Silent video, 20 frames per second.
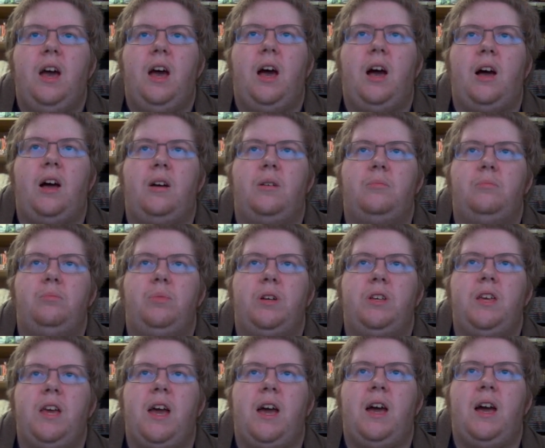
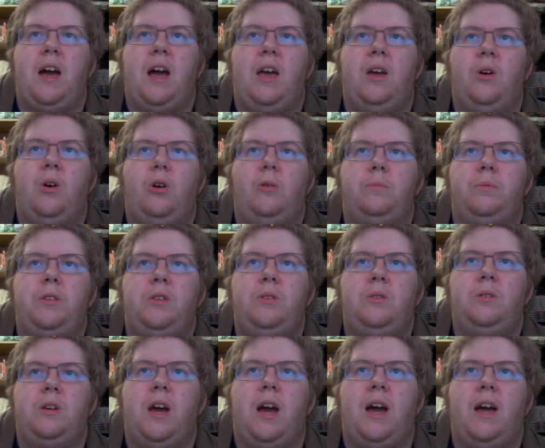But yeah, I hope that
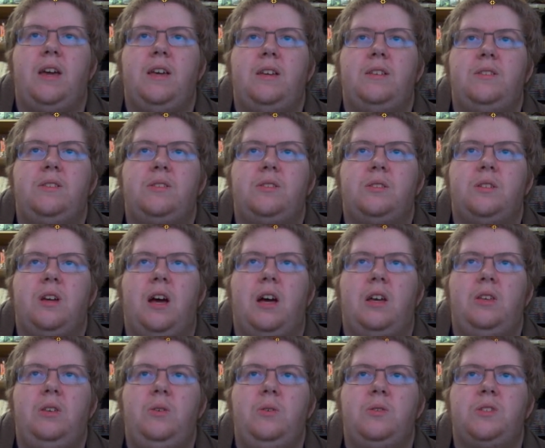you guys
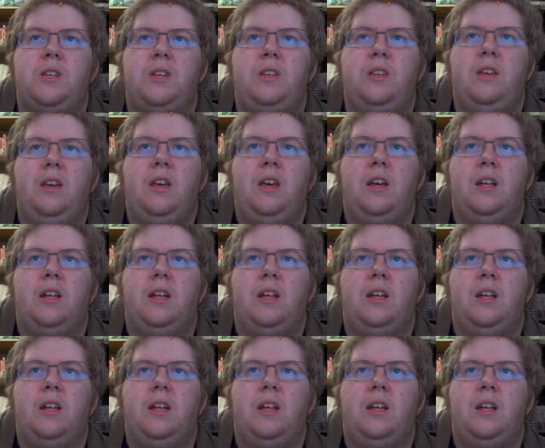use it.